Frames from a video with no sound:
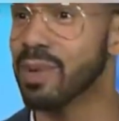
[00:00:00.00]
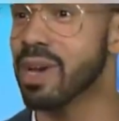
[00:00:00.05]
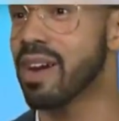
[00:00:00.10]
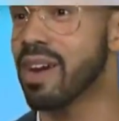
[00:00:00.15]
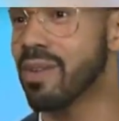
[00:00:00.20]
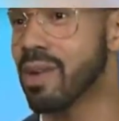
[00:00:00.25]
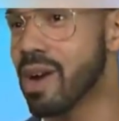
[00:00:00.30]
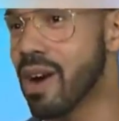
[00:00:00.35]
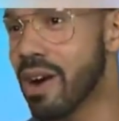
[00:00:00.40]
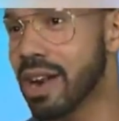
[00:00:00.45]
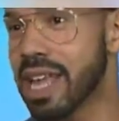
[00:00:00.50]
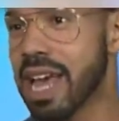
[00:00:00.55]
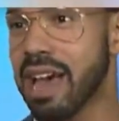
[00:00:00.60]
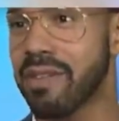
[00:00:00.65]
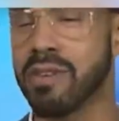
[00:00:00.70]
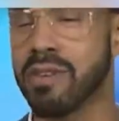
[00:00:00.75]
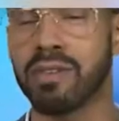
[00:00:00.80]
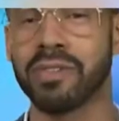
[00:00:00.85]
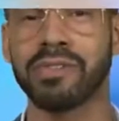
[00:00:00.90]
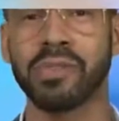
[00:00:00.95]
We already
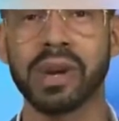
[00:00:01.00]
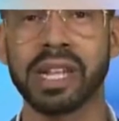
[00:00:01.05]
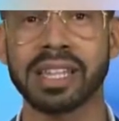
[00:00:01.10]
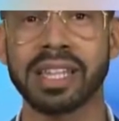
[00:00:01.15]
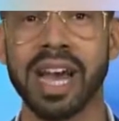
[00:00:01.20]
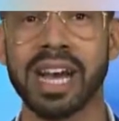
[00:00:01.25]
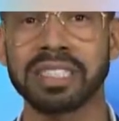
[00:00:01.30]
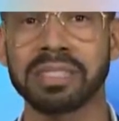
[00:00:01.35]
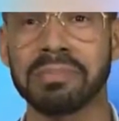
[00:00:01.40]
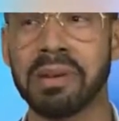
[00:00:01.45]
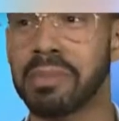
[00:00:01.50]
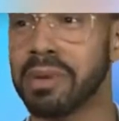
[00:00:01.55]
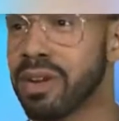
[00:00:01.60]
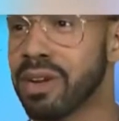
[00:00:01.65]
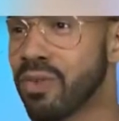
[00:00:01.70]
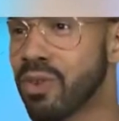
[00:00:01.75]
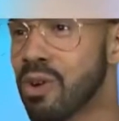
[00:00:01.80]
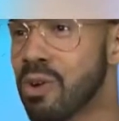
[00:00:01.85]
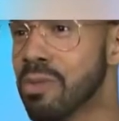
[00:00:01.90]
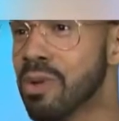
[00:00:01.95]
have over 40,000 people
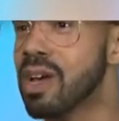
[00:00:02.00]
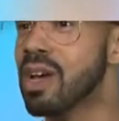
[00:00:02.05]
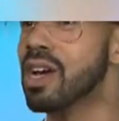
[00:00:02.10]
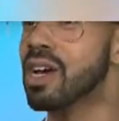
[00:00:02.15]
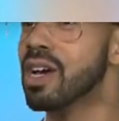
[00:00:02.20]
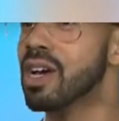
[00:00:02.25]
in the room.